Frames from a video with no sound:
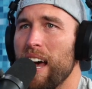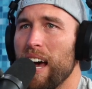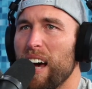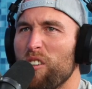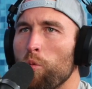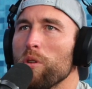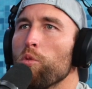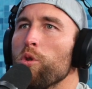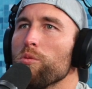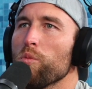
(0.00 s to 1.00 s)
Yeah. Well,
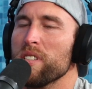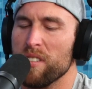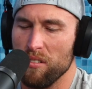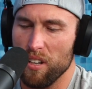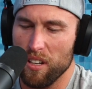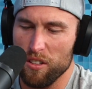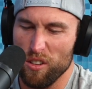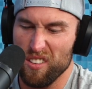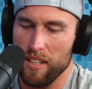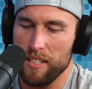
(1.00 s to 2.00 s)
what's the look?
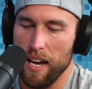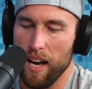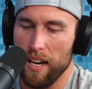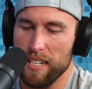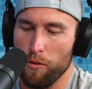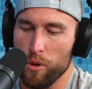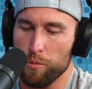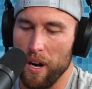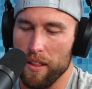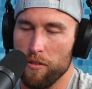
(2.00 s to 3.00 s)
The Devil Wears
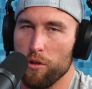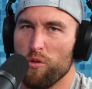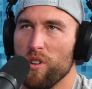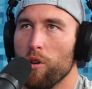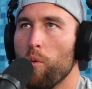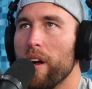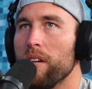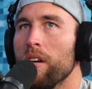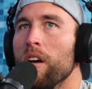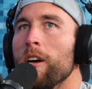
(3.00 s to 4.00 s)
Prada, the real
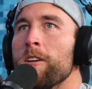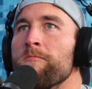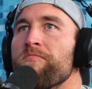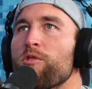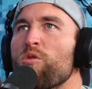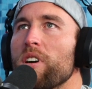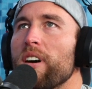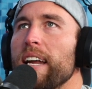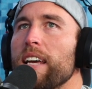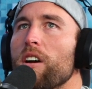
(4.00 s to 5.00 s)
one. The real
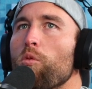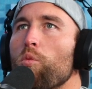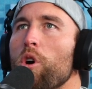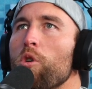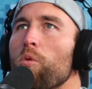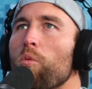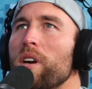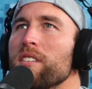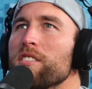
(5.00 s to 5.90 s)
lady. What is